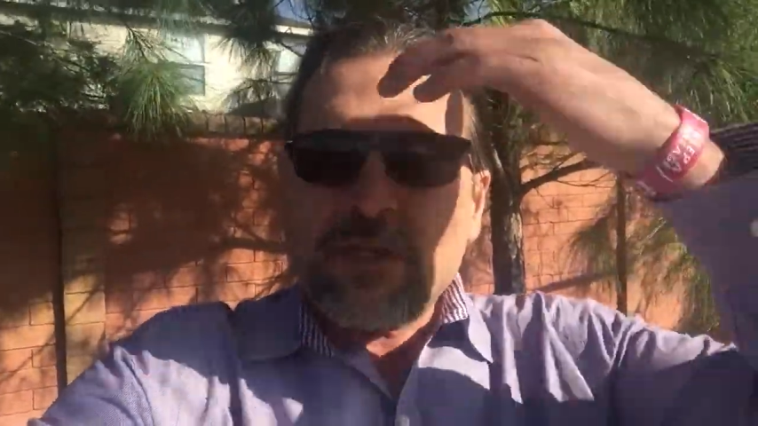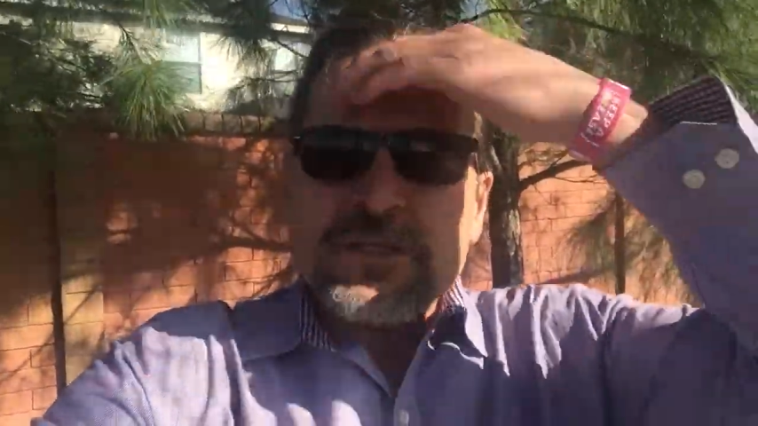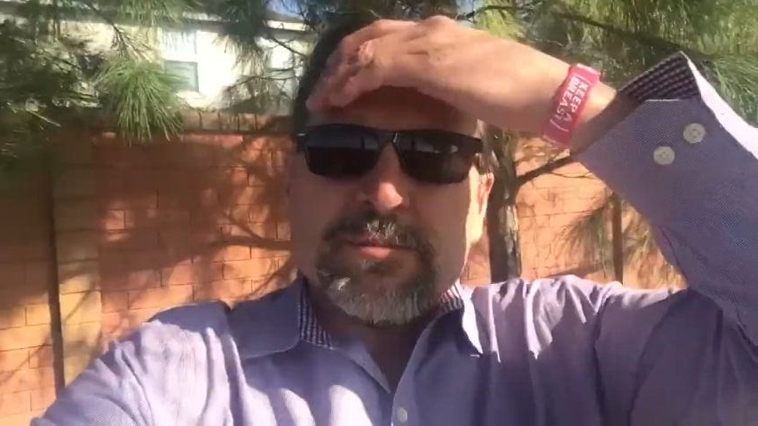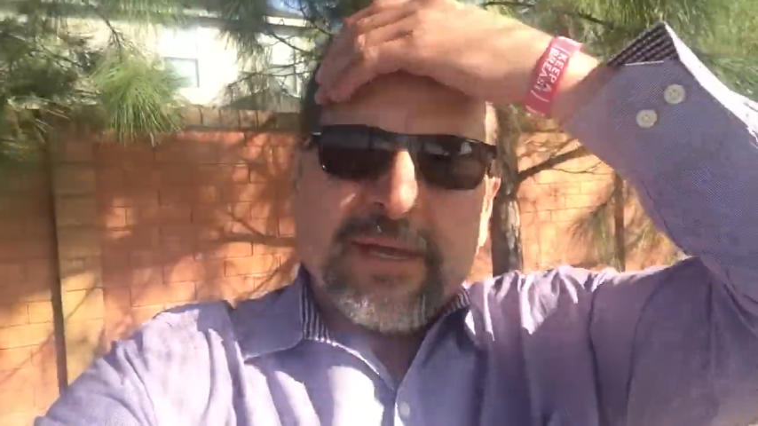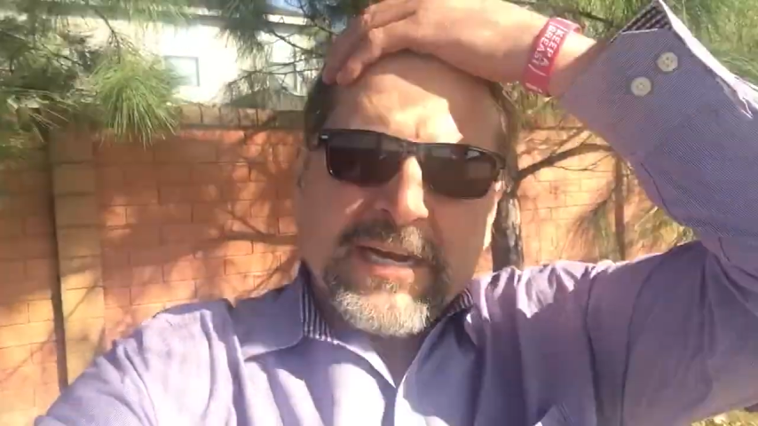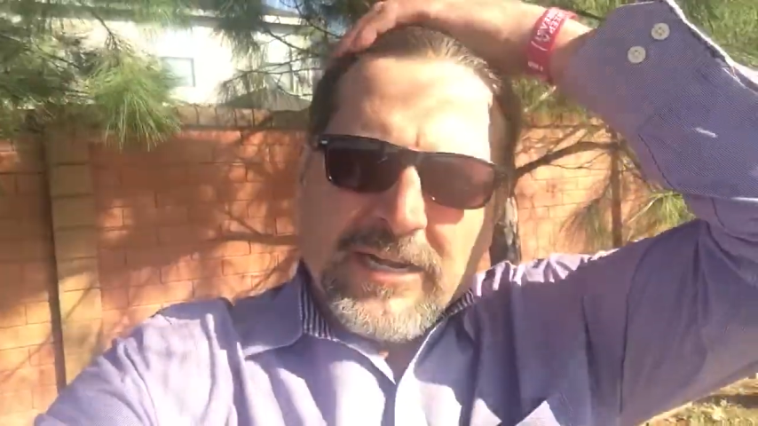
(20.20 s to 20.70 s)

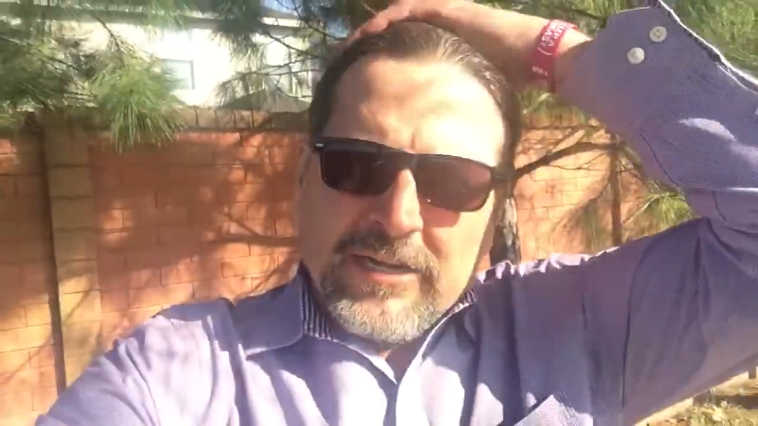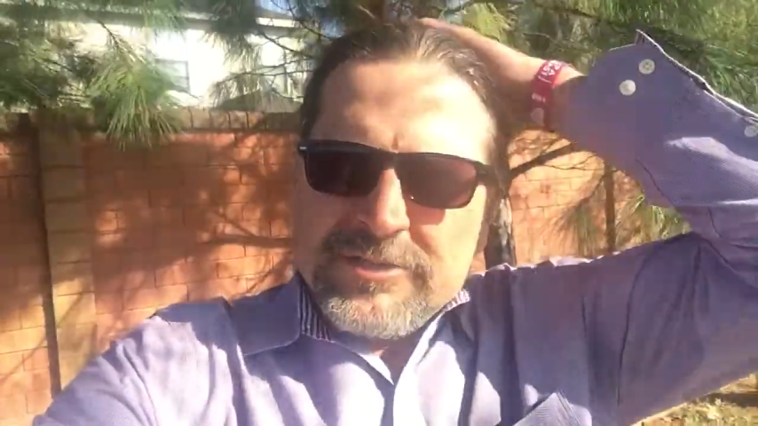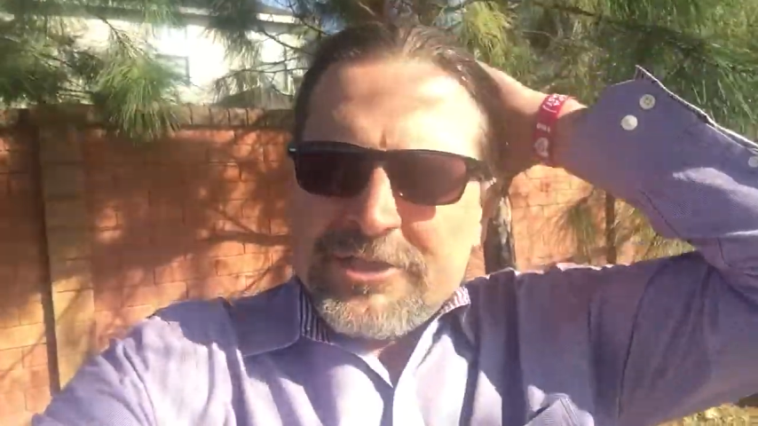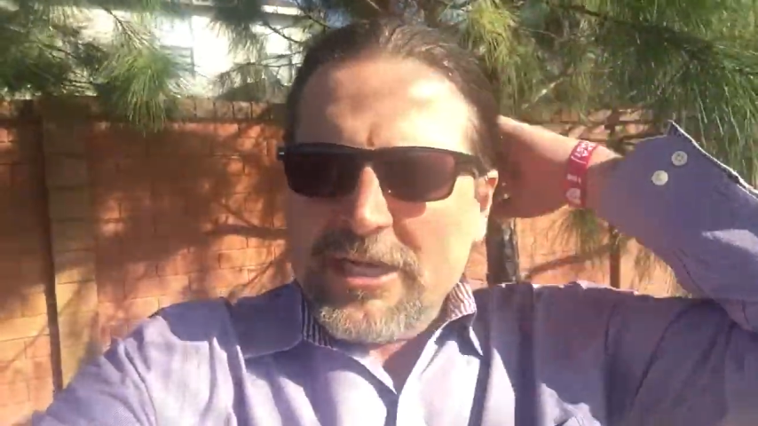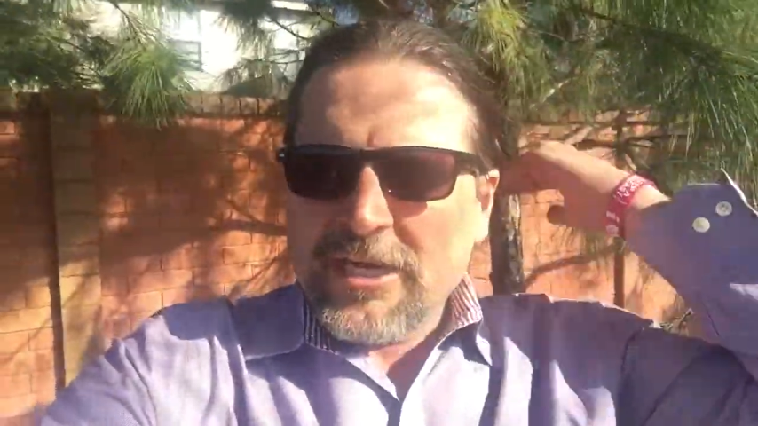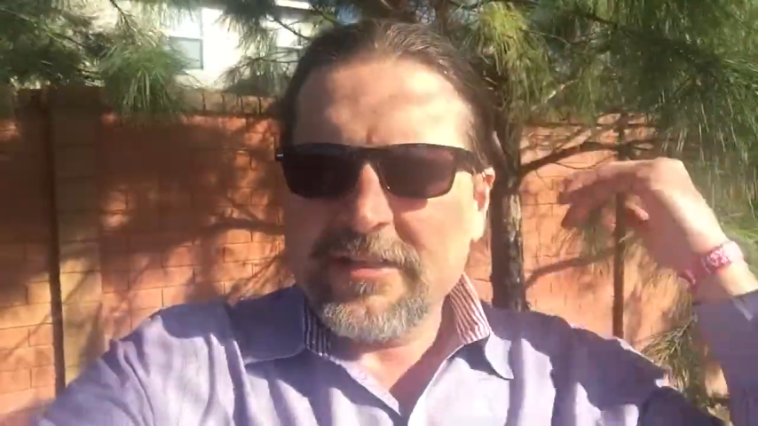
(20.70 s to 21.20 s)
It's been a little
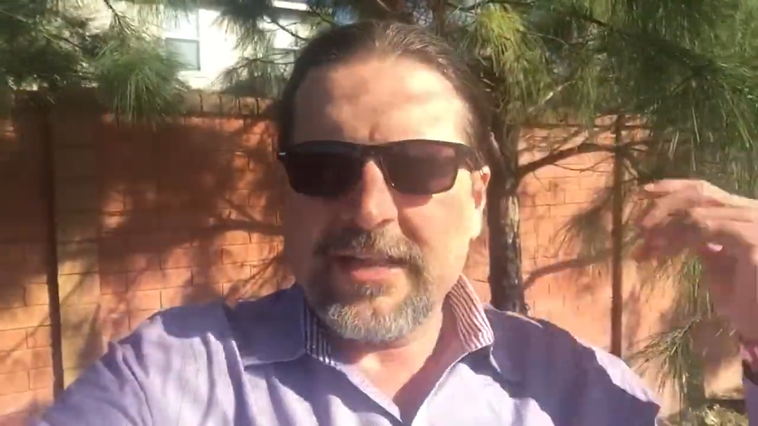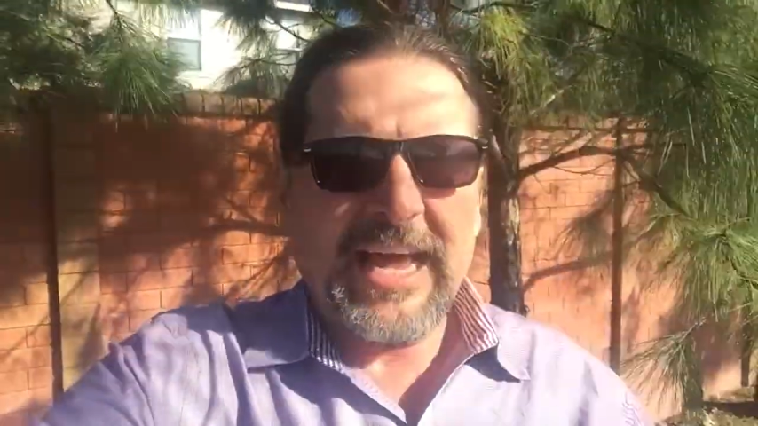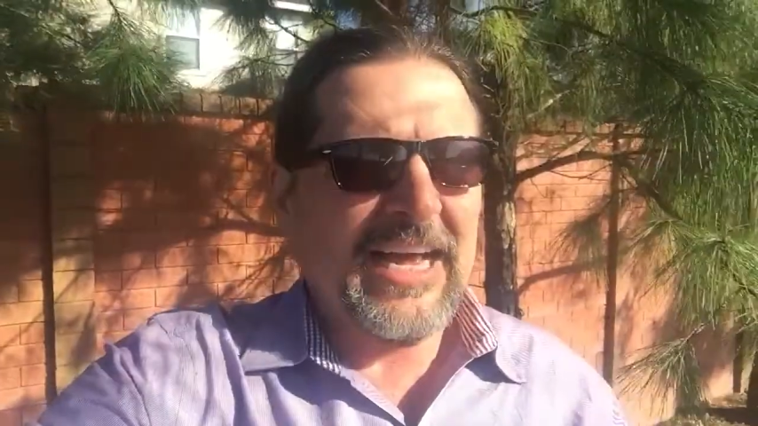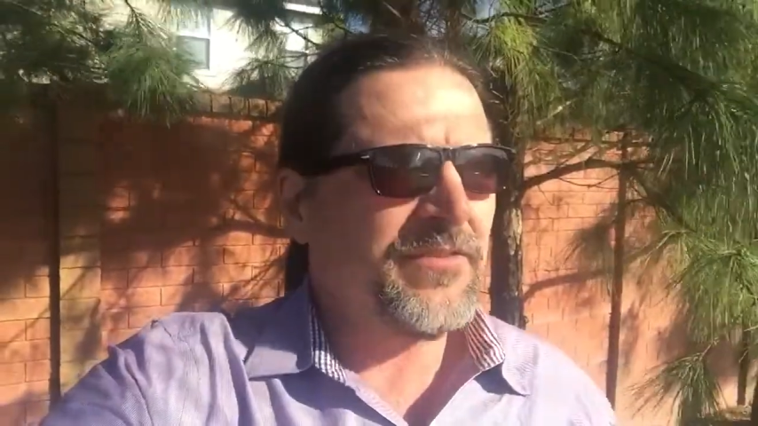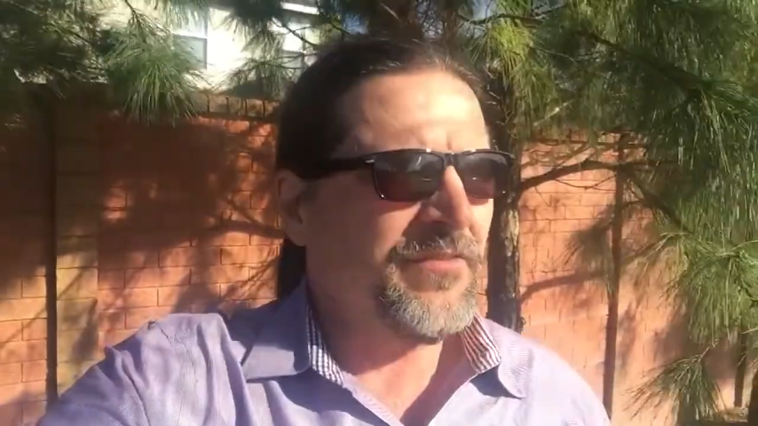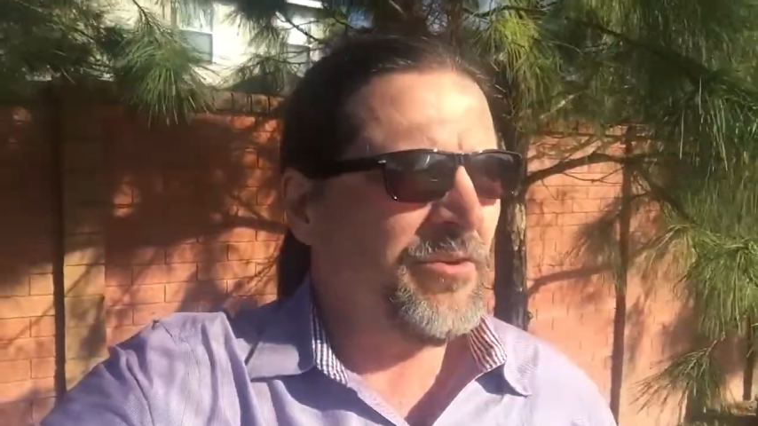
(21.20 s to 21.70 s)
chilly the last